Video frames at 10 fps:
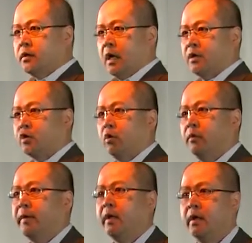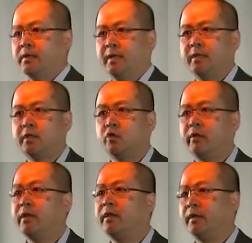solar because it is the
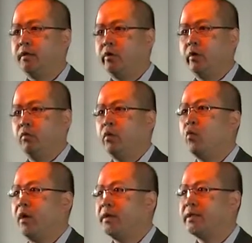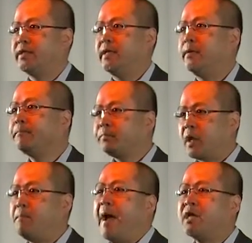green thing to do. We wanted to see
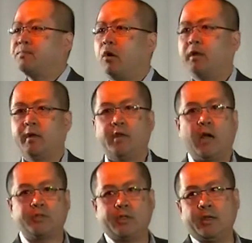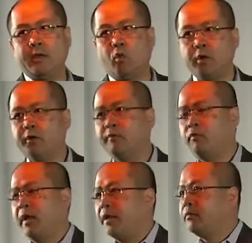mass market adoption, and in order
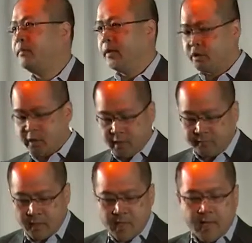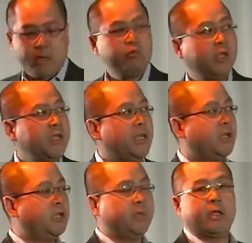for that to be achieved, it really
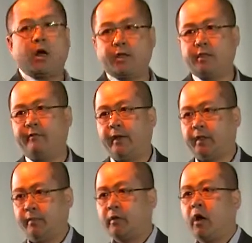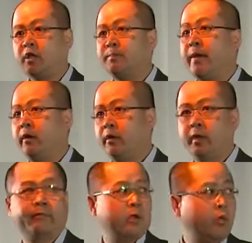needed to be cost effective, cost parity,
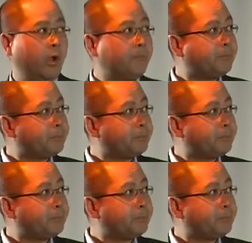if you will.